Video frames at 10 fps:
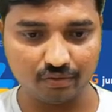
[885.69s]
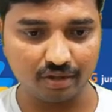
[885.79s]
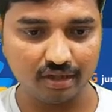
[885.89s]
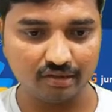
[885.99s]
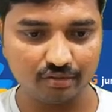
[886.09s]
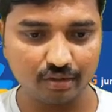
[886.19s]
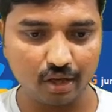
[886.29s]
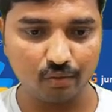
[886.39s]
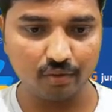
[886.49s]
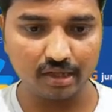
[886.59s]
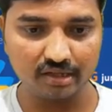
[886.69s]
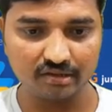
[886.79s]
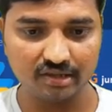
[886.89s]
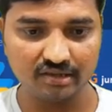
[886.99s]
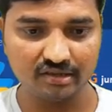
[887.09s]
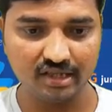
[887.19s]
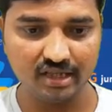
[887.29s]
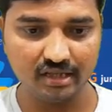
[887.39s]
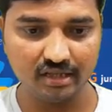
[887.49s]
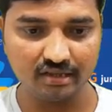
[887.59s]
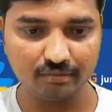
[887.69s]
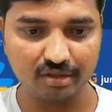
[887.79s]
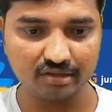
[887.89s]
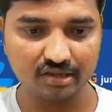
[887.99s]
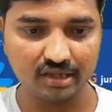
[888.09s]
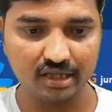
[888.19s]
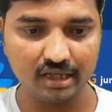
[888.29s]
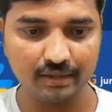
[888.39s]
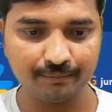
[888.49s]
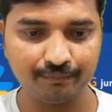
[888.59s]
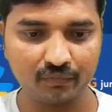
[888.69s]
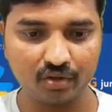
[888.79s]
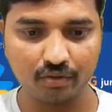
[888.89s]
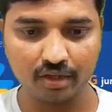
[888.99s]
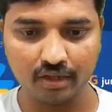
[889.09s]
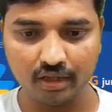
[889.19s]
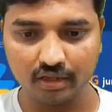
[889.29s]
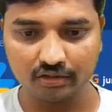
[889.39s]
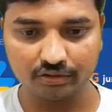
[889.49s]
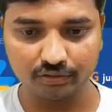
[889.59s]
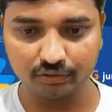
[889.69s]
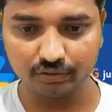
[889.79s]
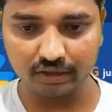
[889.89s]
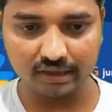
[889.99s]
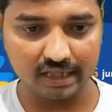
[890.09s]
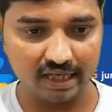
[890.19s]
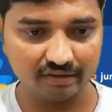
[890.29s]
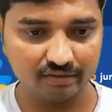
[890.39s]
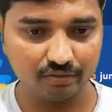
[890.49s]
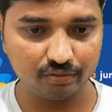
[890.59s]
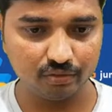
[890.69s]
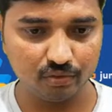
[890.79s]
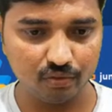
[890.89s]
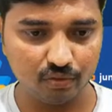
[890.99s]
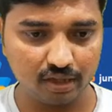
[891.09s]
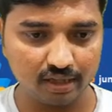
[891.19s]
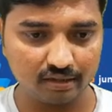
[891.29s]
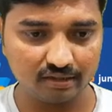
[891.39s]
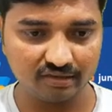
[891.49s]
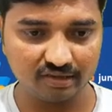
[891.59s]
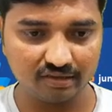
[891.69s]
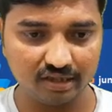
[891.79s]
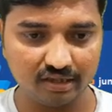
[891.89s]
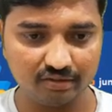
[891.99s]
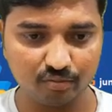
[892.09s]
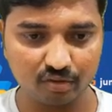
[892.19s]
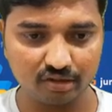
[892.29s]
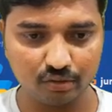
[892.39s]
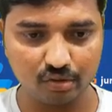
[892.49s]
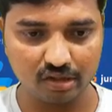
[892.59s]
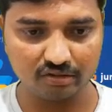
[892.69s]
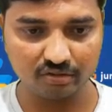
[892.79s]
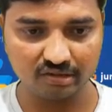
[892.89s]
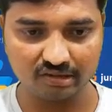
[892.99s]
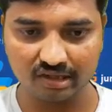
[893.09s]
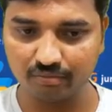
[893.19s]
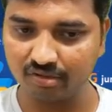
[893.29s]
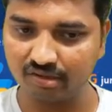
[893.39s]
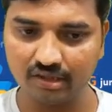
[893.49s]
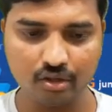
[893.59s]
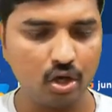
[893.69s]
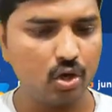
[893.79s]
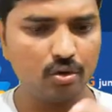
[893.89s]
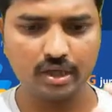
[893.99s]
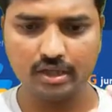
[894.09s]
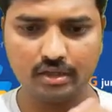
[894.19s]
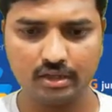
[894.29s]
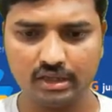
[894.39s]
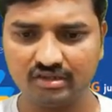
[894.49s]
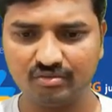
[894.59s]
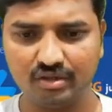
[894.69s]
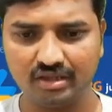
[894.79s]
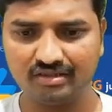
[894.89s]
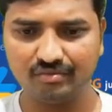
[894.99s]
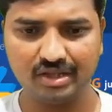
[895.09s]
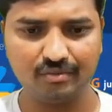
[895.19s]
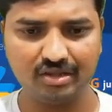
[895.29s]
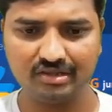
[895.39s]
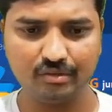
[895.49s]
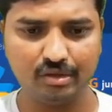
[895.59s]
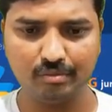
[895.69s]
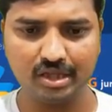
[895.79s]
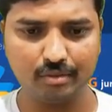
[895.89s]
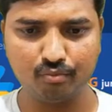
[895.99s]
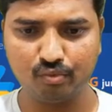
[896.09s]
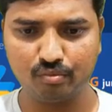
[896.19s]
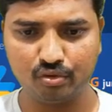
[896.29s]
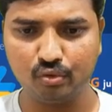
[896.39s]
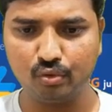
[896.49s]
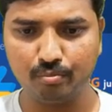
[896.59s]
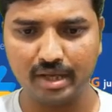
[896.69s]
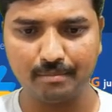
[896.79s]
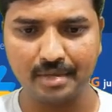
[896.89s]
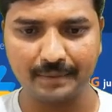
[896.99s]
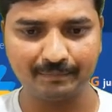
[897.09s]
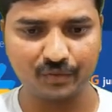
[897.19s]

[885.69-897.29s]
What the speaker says: Okay, so now look at here, 16 is present here. Okay, so in the next row here 16 is present, you are also 16%. Okay, its frequency will become 2 maybe.